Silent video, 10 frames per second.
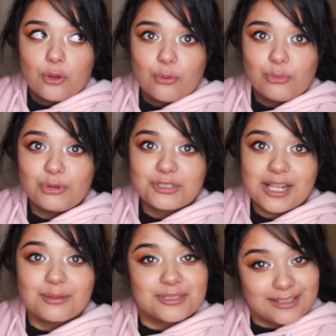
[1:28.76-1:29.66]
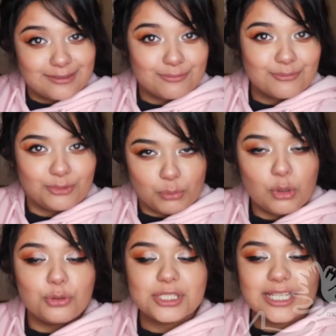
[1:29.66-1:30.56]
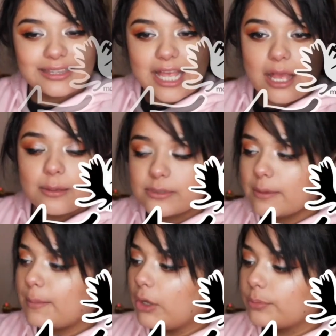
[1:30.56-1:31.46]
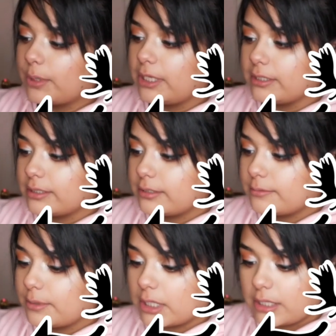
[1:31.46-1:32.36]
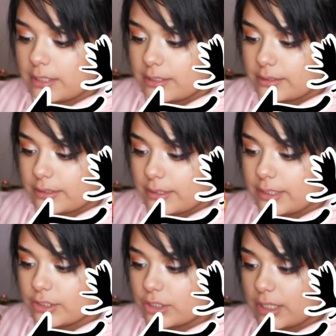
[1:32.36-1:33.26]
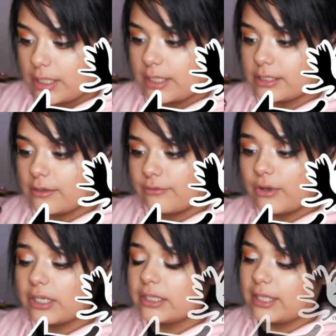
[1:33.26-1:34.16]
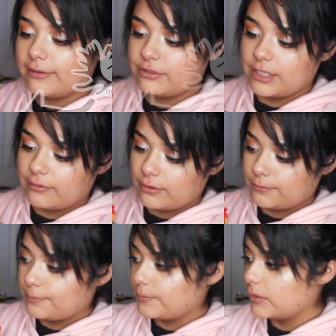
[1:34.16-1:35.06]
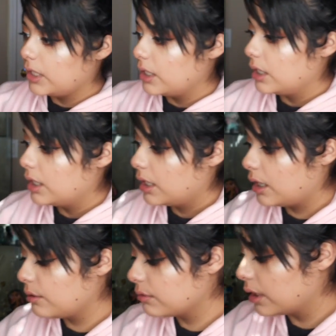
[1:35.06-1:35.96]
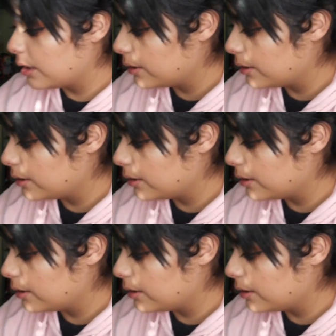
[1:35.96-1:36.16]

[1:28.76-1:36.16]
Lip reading: Moose Labs mouthpiece because this shit is a fucking lifesaver. Okay.